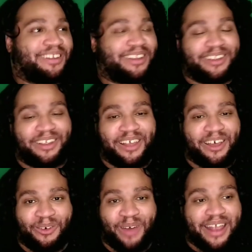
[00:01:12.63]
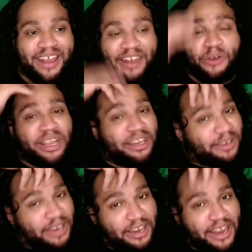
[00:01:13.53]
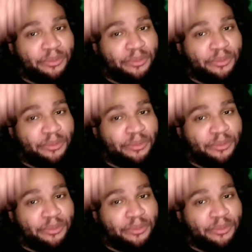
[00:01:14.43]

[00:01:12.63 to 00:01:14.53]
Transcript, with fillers: you know, I, I know he's he's got